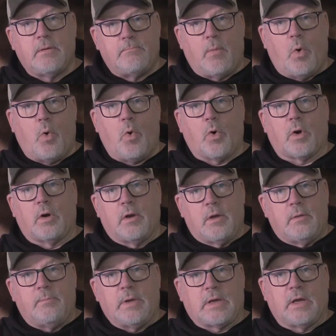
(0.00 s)
more
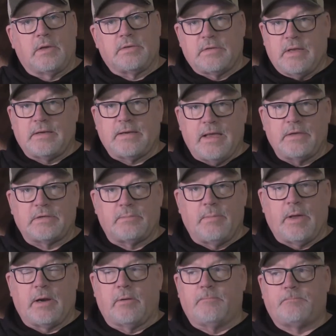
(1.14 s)
because they taste
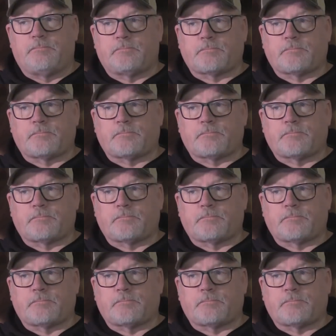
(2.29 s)
better.